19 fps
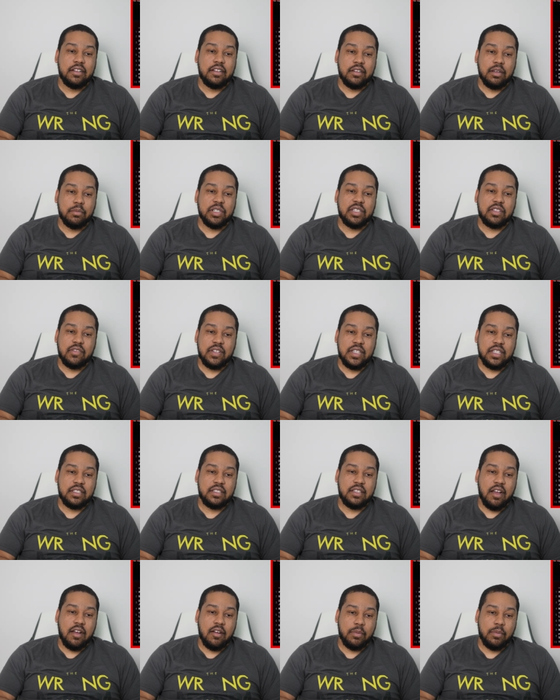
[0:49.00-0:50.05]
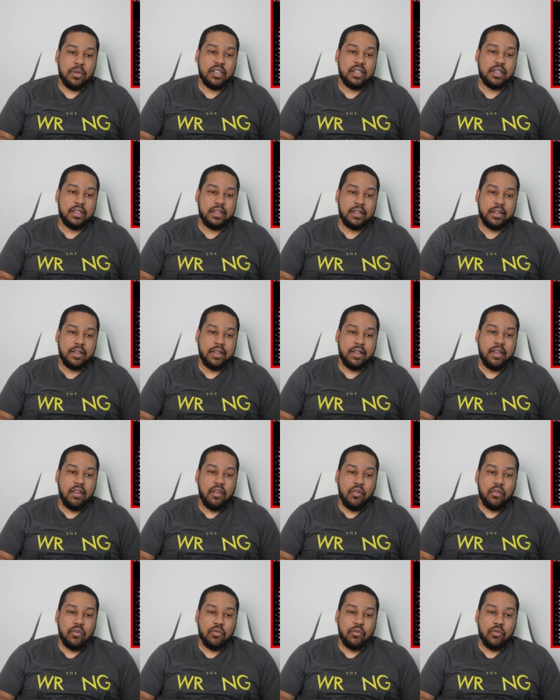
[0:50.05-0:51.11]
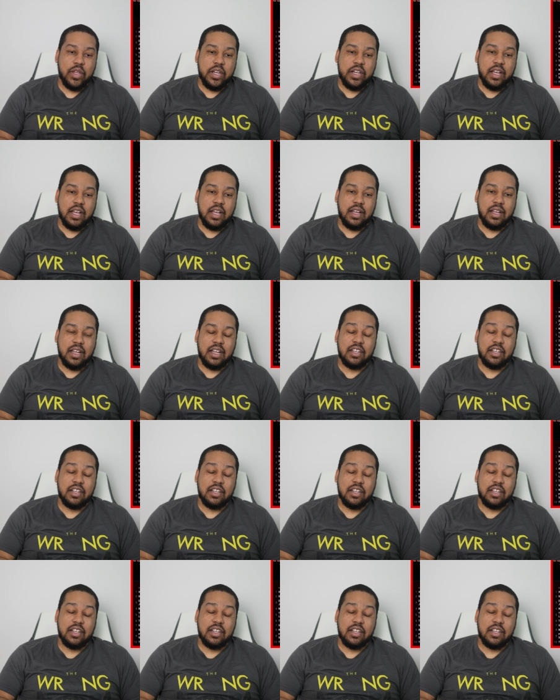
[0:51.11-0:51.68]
Number three is Dharma, with uh,